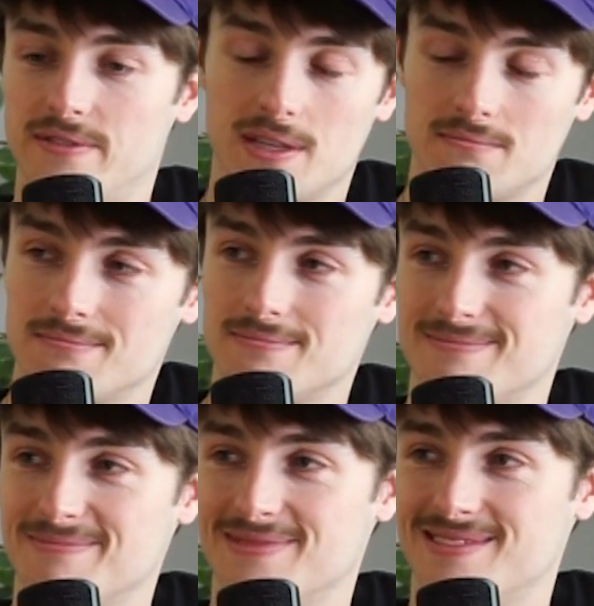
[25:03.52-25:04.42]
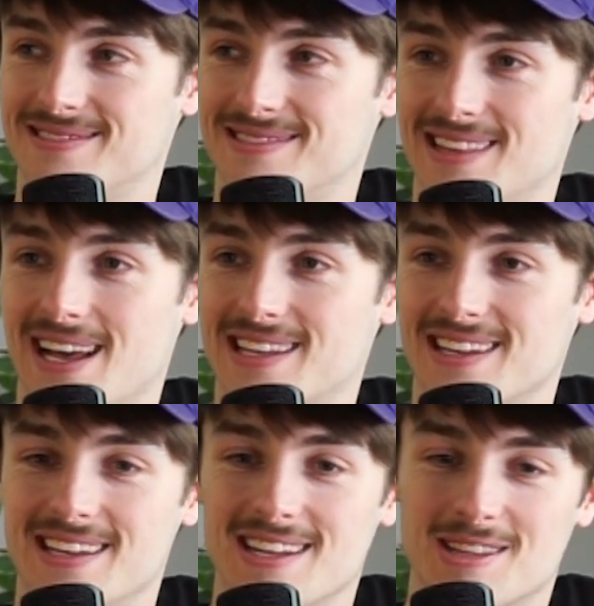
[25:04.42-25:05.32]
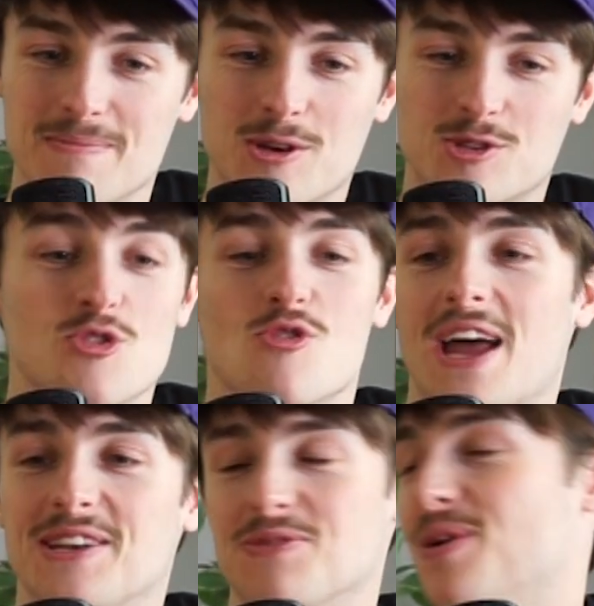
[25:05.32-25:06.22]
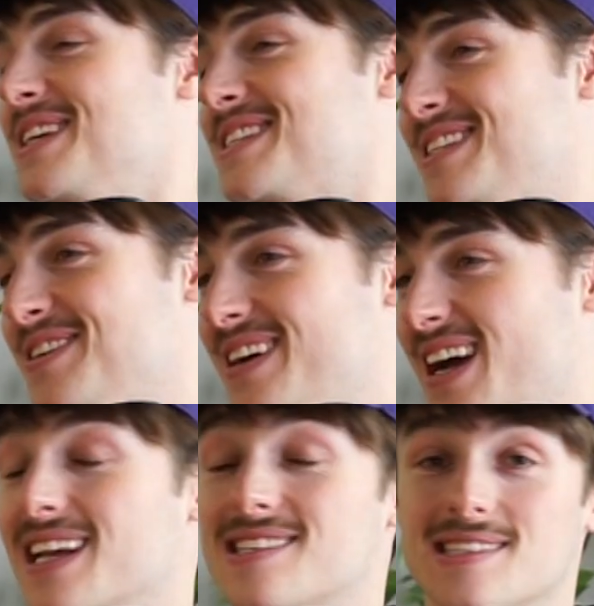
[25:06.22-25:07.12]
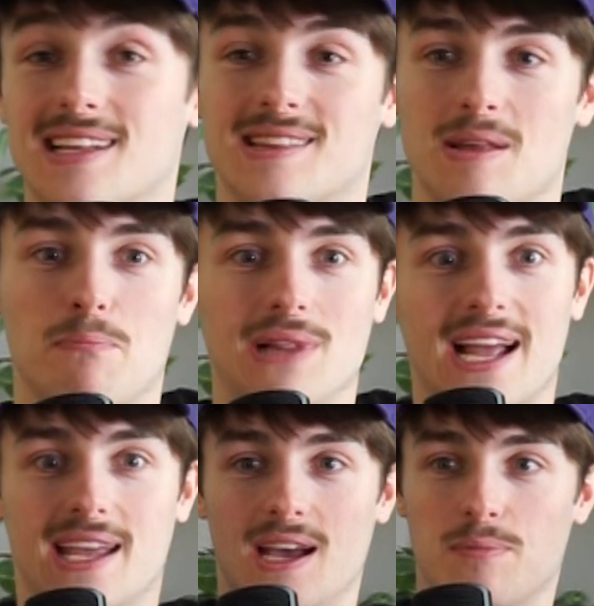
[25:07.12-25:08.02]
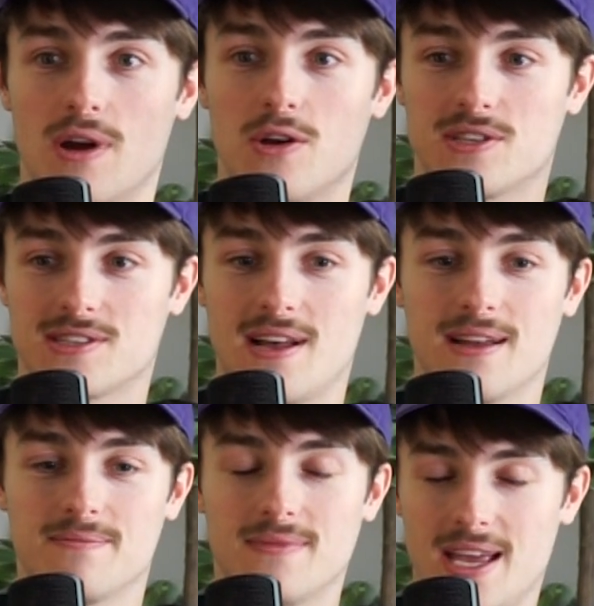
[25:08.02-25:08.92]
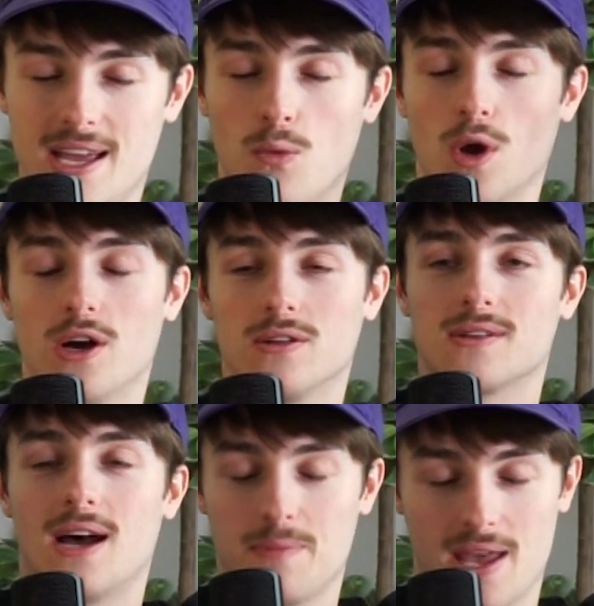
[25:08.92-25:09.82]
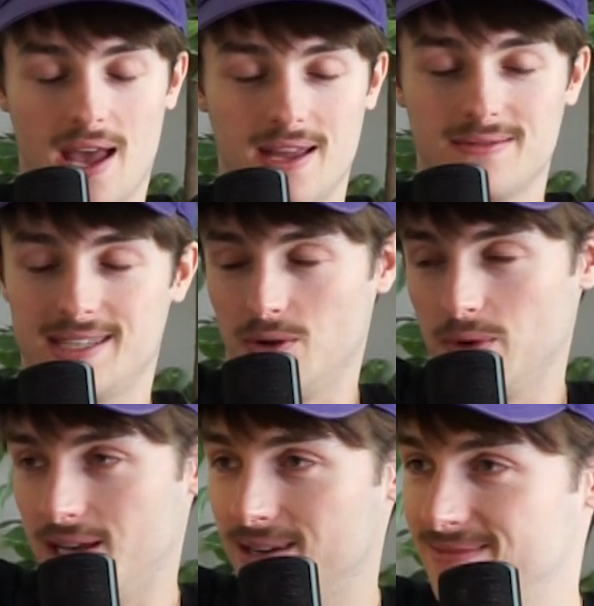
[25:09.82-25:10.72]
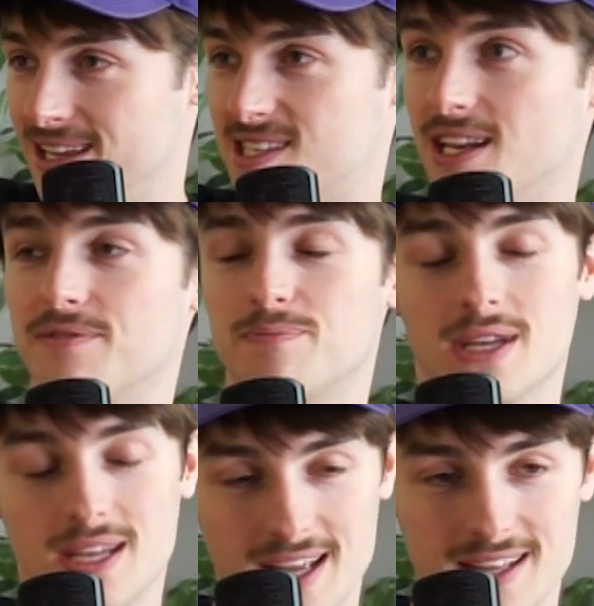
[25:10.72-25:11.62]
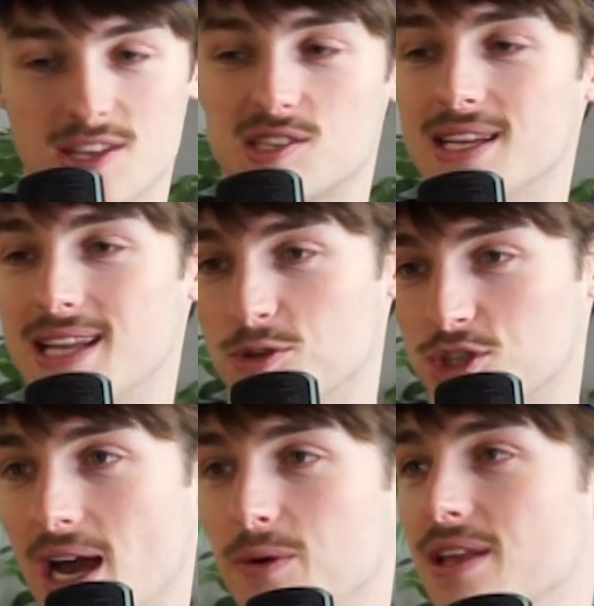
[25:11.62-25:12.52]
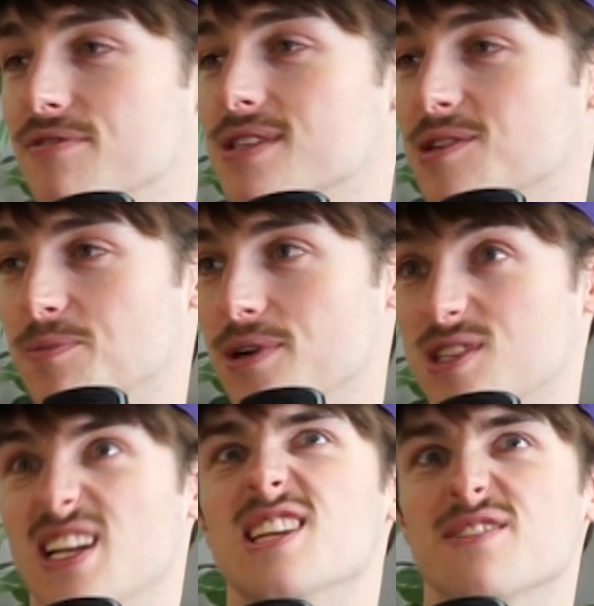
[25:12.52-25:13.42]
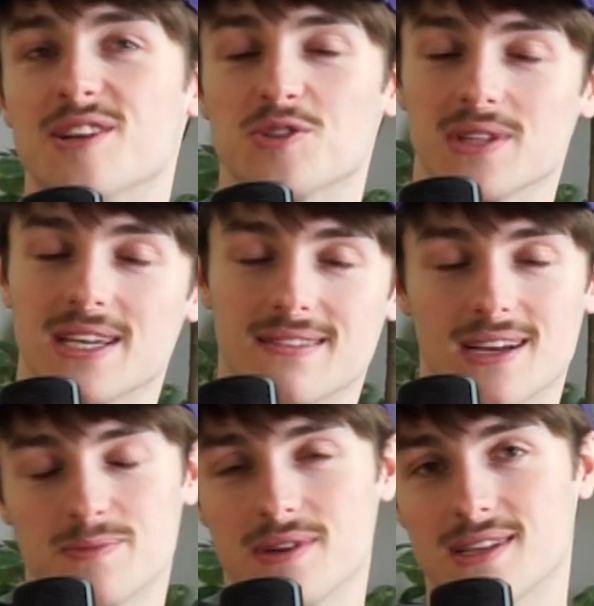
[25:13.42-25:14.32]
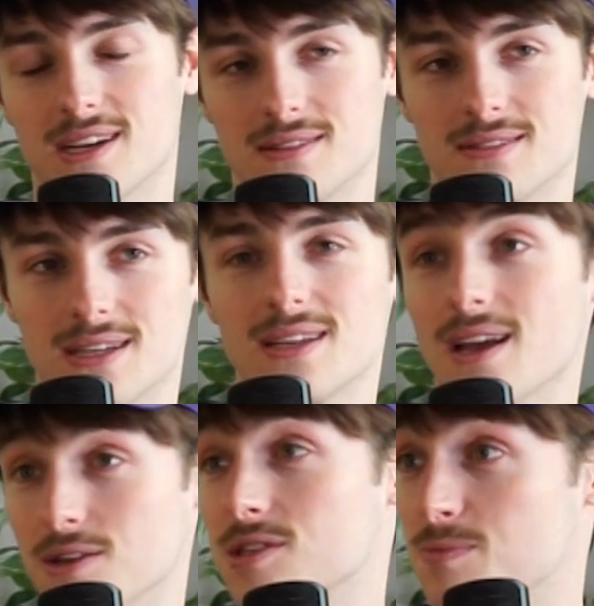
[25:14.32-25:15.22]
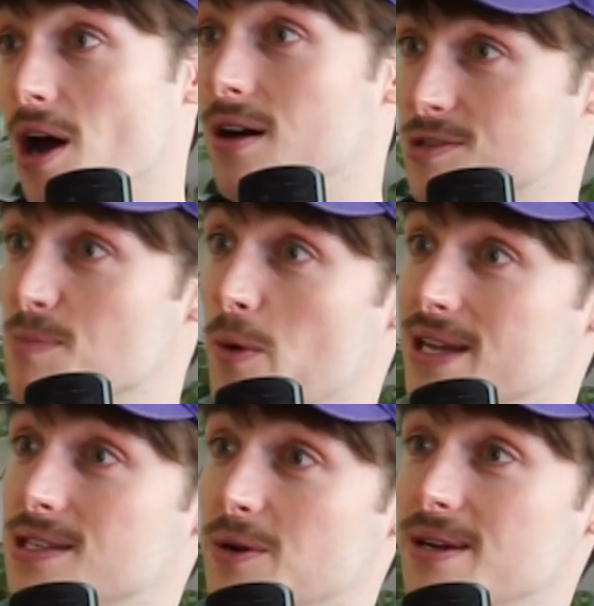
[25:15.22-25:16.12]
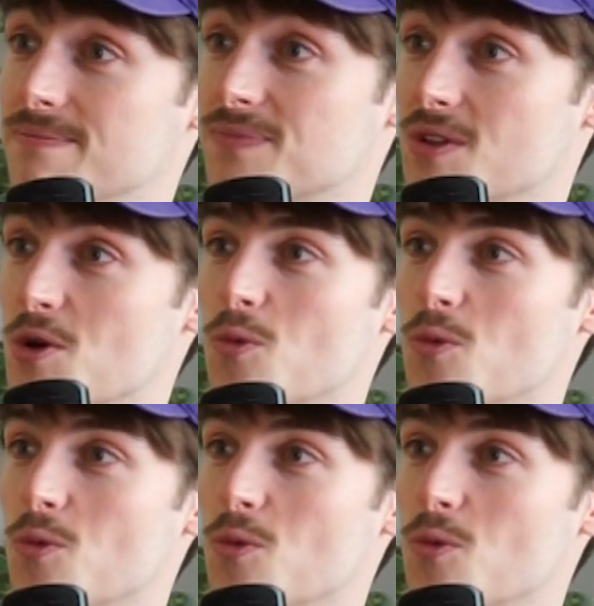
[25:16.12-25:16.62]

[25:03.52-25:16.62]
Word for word: V. Like the most grand way to do it. I guess yeah. it's like the blanket approach. It's like, here world, I'm gay, deal with it. Yeah. Instead of the sit down chat with every single person individually. I suppose that, yeah, it was a smart, a smart way to do it. Yeah.